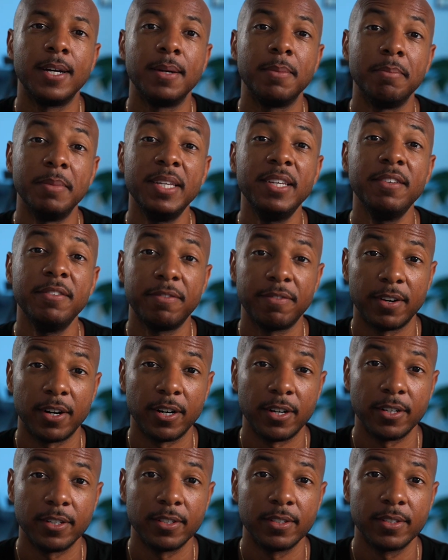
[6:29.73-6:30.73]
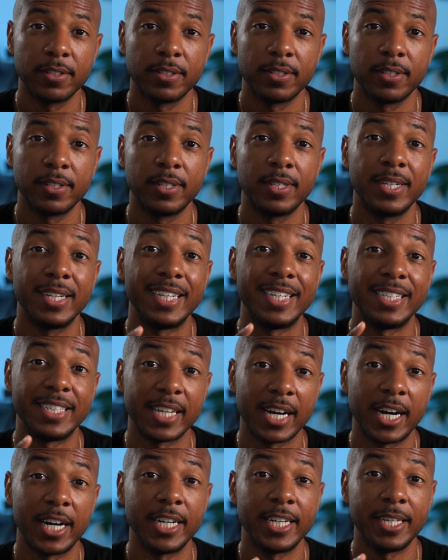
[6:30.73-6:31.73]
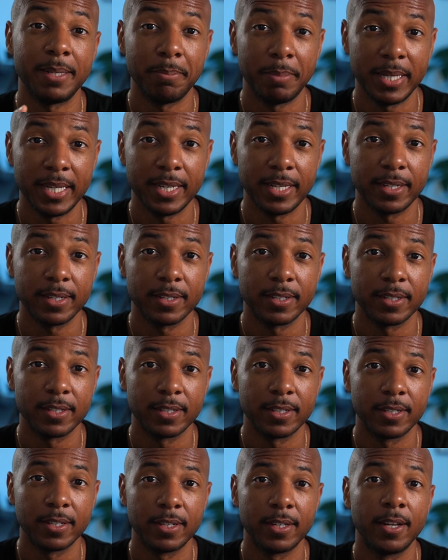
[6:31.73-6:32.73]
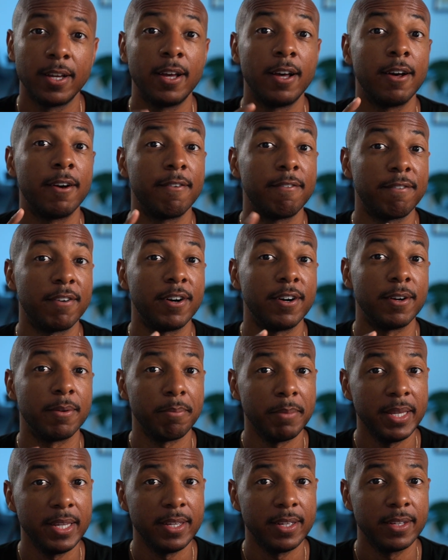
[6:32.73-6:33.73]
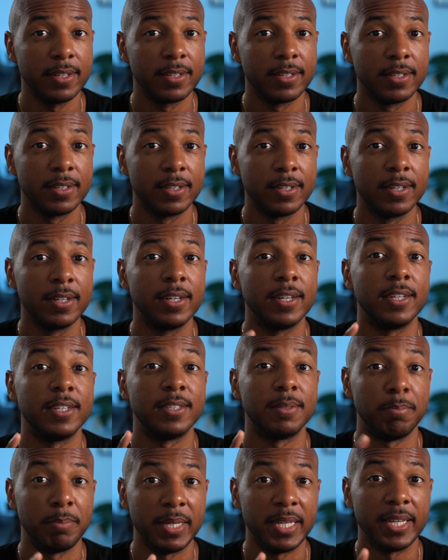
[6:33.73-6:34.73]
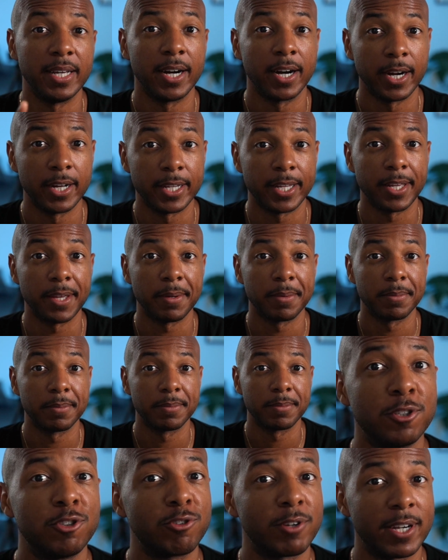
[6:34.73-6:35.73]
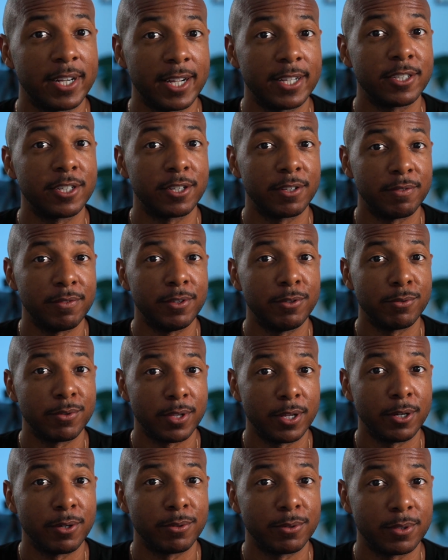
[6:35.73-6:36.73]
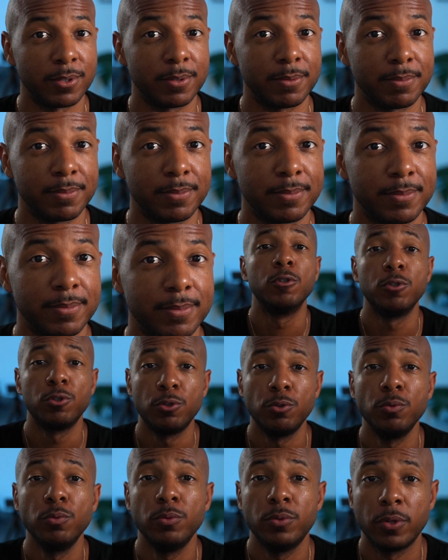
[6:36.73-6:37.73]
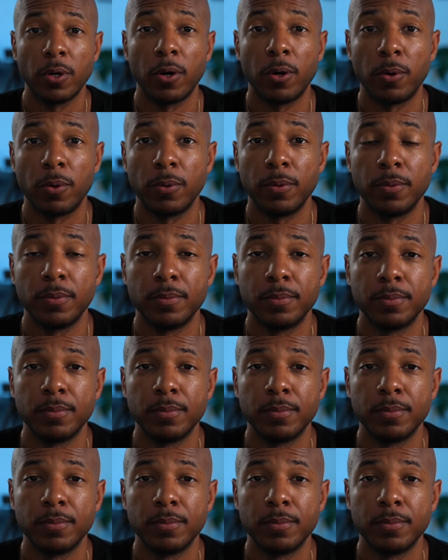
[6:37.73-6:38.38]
Mi feng is honey bee. Feng mi is bee honey. Try not to confuse those. Shu to.